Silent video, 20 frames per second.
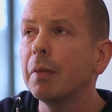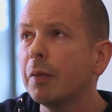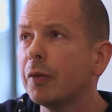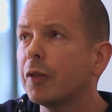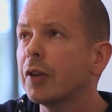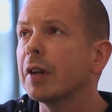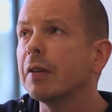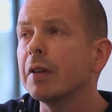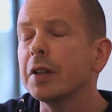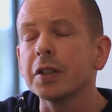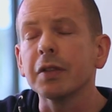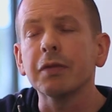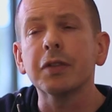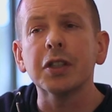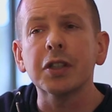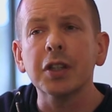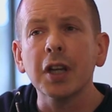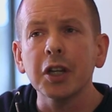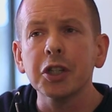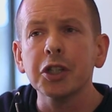series of
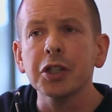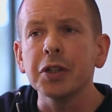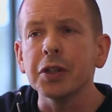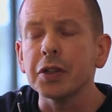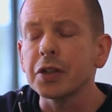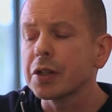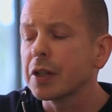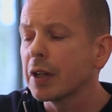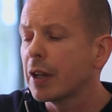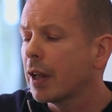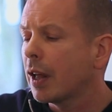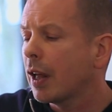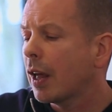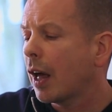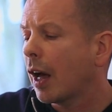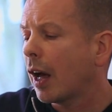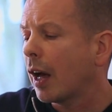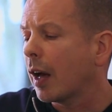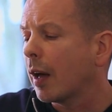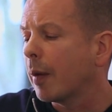discussions.
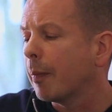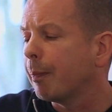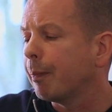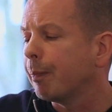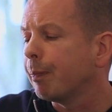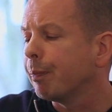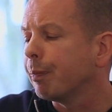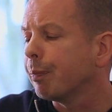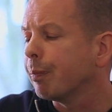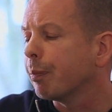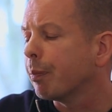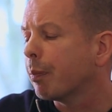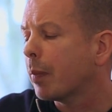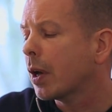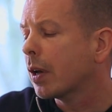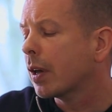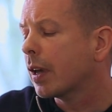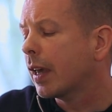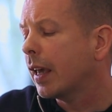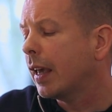
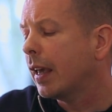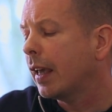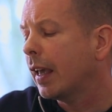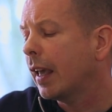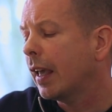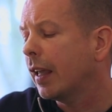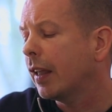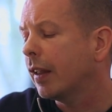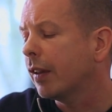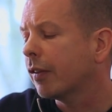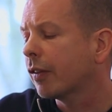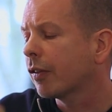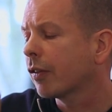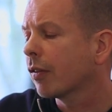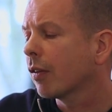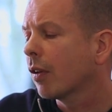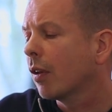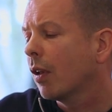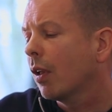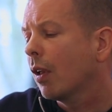Burger King is